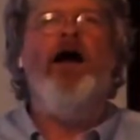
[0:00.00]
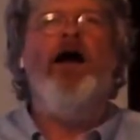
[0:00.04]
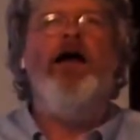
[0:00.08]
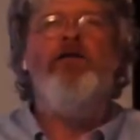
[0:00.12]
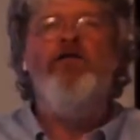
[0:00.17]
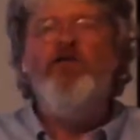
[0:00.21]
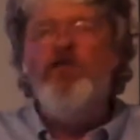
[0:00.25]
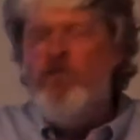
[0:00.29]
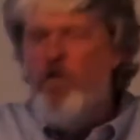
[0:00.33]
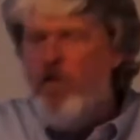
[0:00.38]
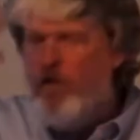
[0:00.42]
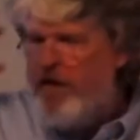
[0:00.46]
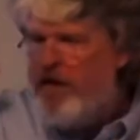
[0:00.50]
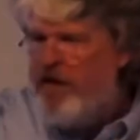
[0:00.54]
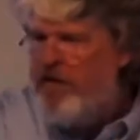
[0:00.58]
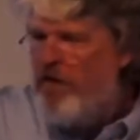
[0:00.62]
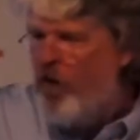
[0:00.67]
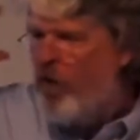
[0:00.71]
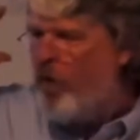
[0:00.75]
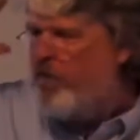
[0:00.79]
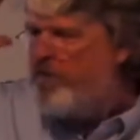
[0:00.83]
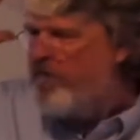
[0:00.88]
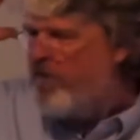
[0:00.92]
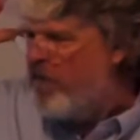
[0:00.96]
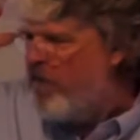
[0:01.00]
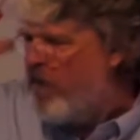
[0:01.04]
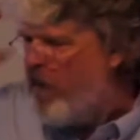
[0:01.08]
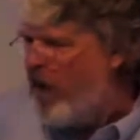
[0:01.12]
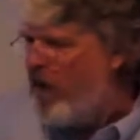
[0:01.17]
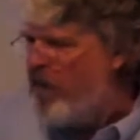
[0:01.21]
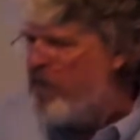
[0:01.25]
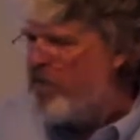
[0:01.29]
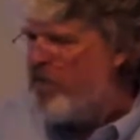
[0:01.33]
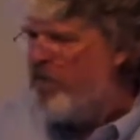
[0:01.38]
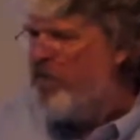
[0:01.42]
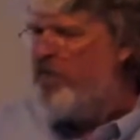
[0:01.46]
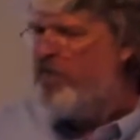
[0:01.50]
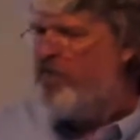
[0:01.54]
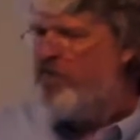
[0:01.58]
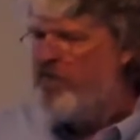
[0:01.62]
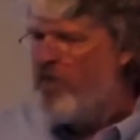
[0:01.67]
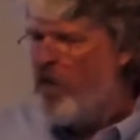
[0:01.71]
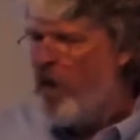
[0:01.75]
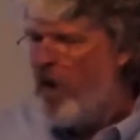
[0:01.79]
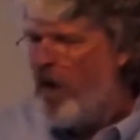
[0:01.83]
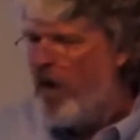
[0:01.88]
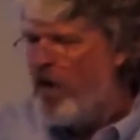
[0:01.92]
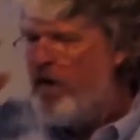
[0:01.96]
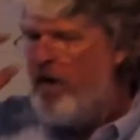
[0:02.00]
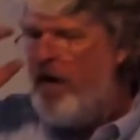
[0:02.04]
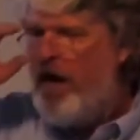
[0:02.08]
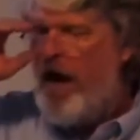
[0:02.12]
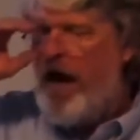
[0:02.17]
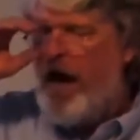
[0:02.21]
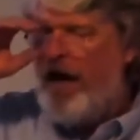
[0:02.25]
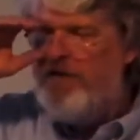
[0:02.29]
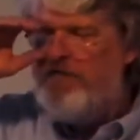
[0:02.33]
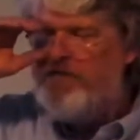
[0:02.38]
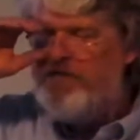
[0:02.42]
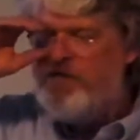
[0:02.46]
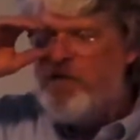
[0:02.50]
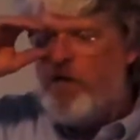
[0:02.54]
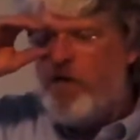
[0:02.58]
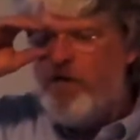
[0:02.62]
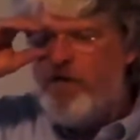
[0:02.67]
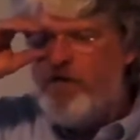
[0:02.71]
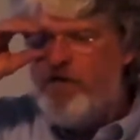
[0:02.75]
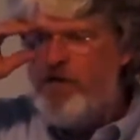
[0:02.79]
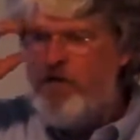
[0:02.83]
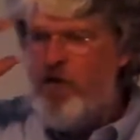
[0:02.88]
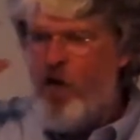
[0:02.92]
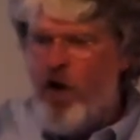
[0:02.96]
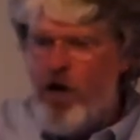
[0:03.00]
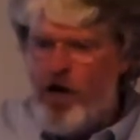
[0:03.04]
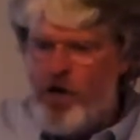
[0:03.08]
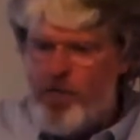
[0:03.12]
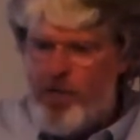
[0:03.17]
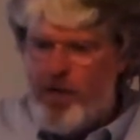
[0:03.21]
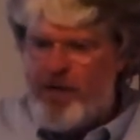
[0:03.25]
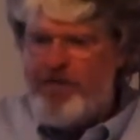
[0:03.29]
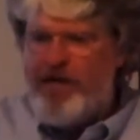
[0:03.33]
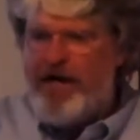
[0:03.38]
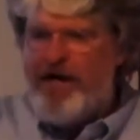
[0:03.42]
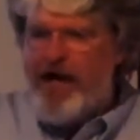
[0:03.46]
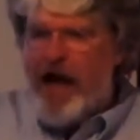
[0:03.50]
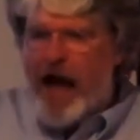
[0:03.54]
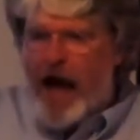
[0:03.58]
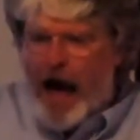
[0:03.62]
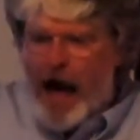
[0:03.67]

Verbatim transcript: and looking though at the color of the star and starting to talk about that,